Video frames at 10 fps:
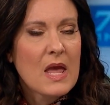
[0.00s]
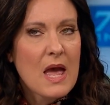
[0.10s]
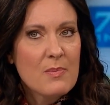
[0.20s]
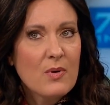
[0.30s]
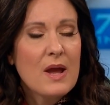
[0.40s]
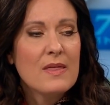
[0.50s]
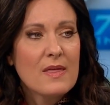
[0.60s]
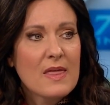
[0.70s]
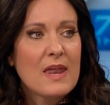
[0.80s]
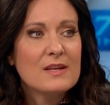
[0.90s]
I pray
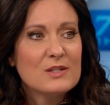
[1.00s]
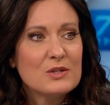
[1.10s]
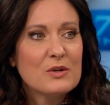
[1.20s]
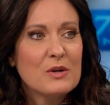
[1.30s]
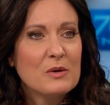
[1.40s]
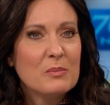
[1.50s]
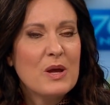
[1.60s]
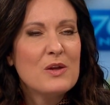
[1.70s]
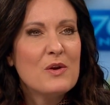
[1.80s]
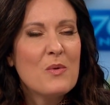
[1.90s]
that that is true.
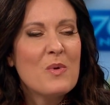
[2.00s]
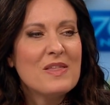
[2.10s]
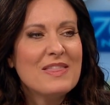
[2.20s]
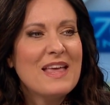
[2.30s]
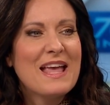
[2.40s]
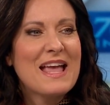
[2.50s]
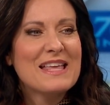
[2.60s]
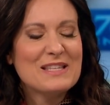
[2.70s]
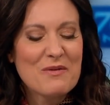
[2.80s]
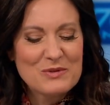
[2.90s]
But you know, one thing
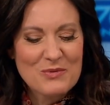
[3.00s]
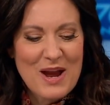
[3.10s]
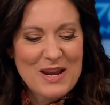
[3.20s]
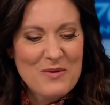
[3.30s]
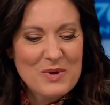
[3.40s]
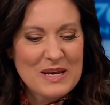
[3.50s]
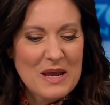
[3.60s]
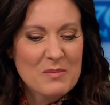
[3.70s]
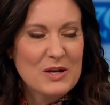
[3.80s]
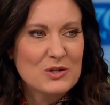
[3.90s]
as I was writing one day
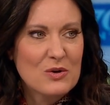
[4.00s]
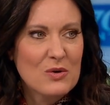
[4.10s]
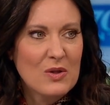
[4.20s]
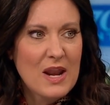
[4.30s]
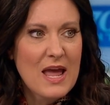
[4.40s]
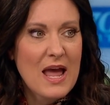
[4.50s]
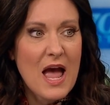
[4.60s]
in my journal, and I,